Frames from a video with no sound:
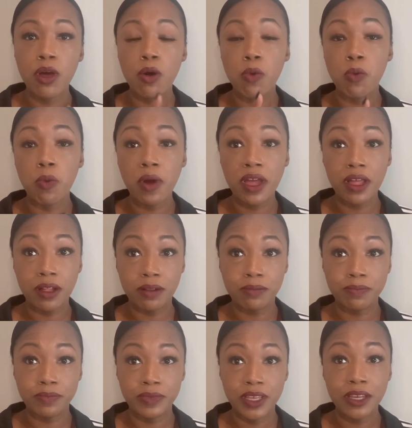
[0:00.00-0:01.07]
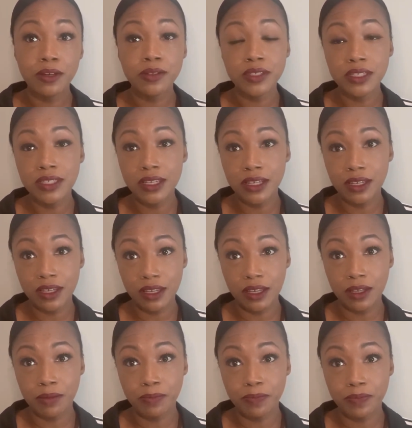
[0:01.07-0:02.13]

Well, here's the tee-hee-hee.